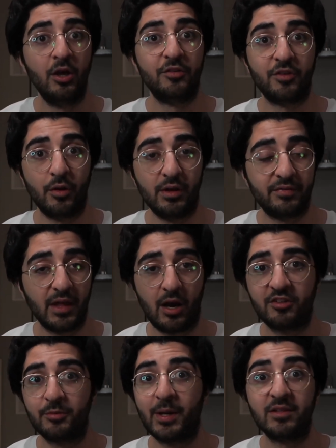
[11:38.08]
So if they're
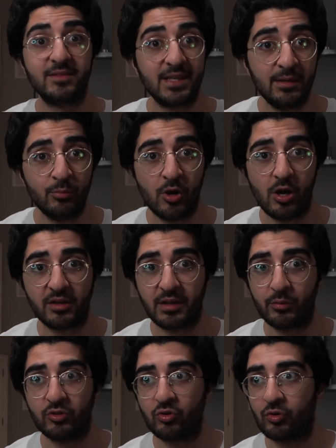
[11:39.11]
asked about teamwork, they
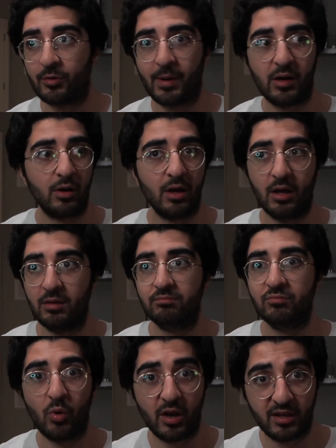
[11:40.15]
want to talk about
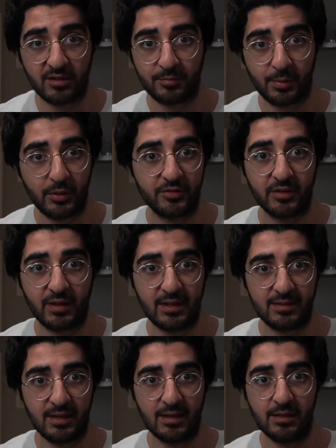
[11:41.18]
work experience that they
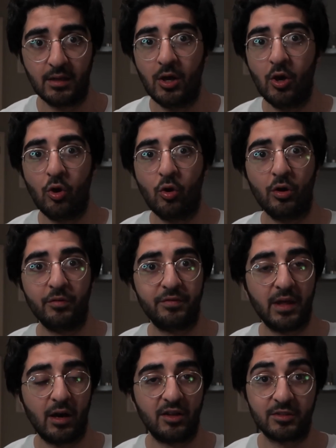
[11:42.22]
did, or if
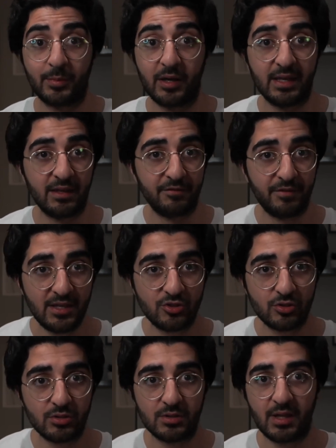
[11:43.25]
they're asked about
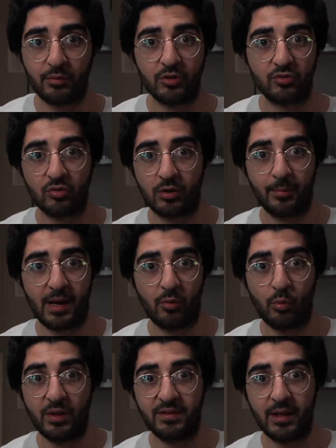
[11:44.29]
innovation, they want to talk
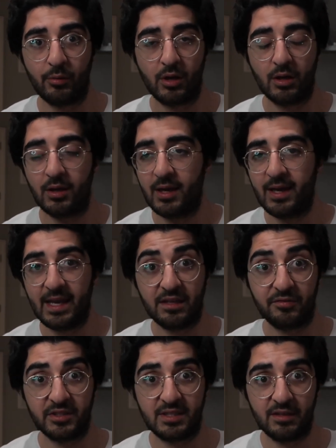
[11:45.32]
about when they were
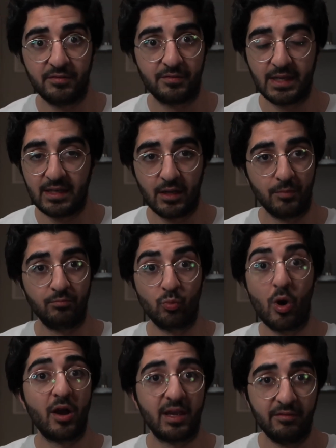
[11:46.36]
innovative in a
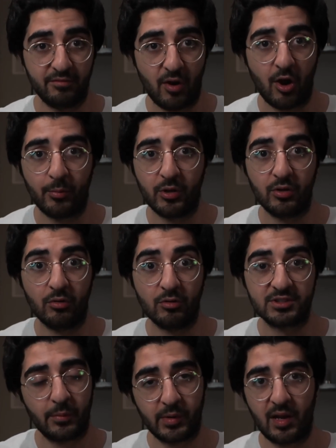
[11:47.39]
work environment or
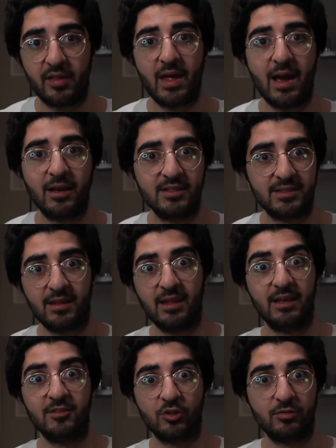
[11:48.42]
something like that, because they
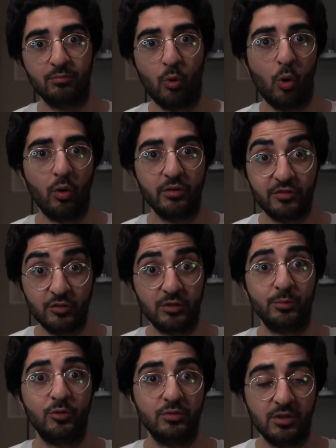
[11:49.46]
think it's just more
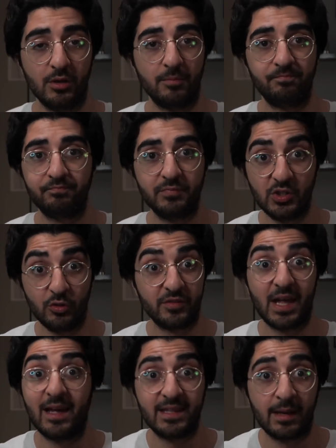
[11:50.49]
suitable to use
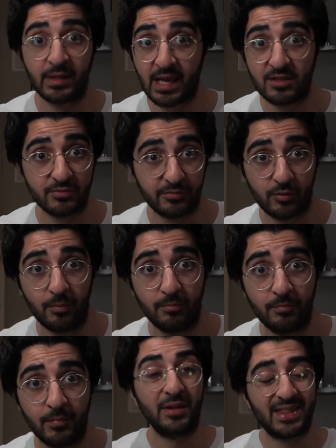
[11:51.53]
that in the application form.
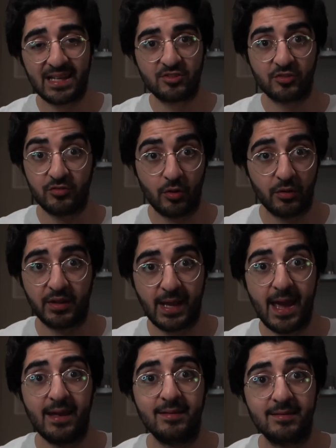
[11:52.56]
But that's just not the
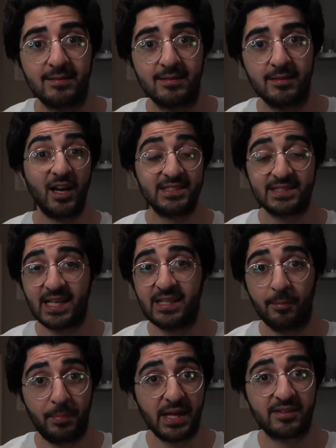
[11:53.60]
case. I'd say
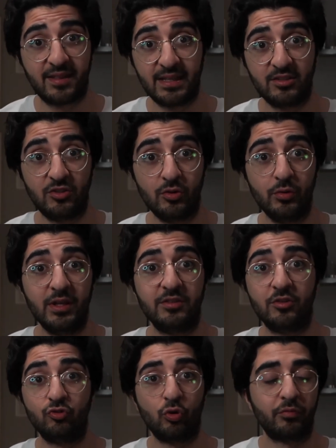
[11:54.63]
the best thing to do is
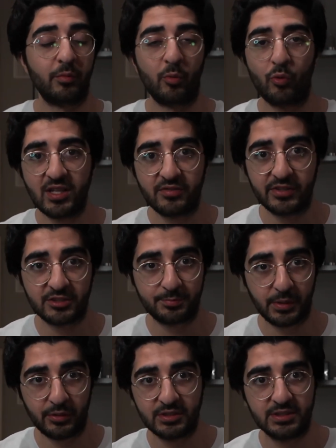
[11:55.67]
to draw from a range of
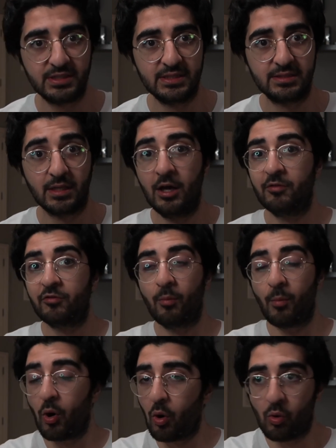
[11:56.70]
experiences
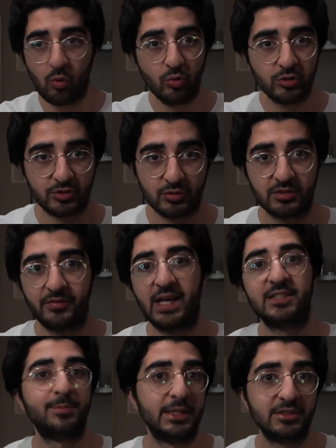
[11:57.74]
from all sorts of
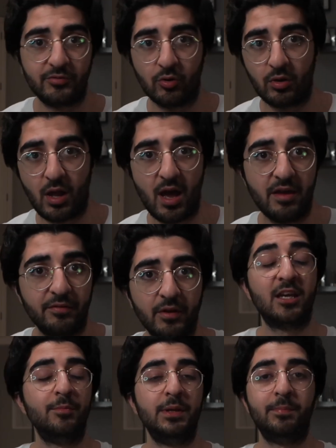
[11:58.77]
aspects of your life.
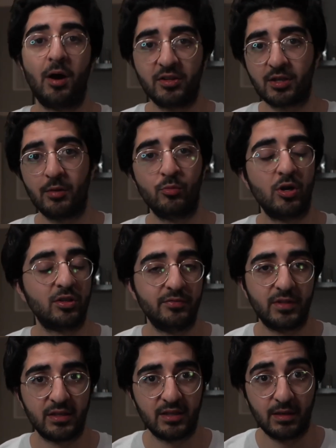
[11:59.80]
It could be part-time work
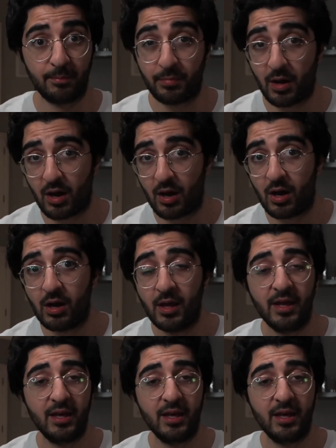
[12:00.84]
you've done in a bar,